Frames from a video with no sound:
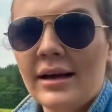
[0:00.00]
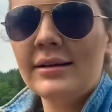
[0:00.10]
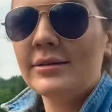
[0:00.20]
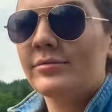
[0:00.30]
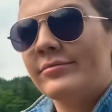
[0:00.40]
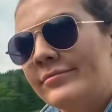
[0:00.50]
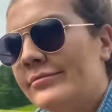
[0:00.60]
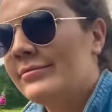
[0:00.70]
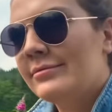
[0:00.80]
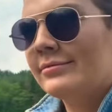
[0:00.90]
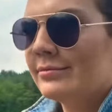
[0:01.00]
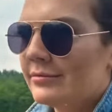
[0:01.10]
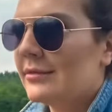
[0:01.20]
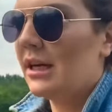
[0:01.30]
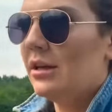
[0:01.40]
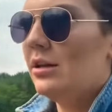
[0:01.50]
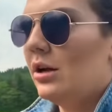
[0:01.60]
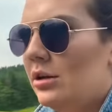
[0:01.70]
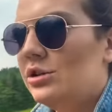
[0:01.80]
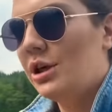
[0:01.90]
that.
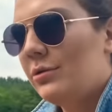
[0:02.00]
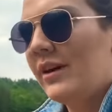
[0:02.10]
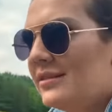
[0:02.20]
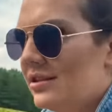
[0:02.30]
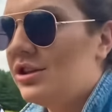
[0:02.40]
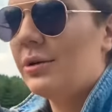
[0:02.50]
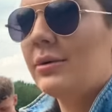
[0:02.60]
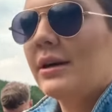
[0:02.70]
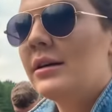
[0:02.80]
Little joke, that is a joke.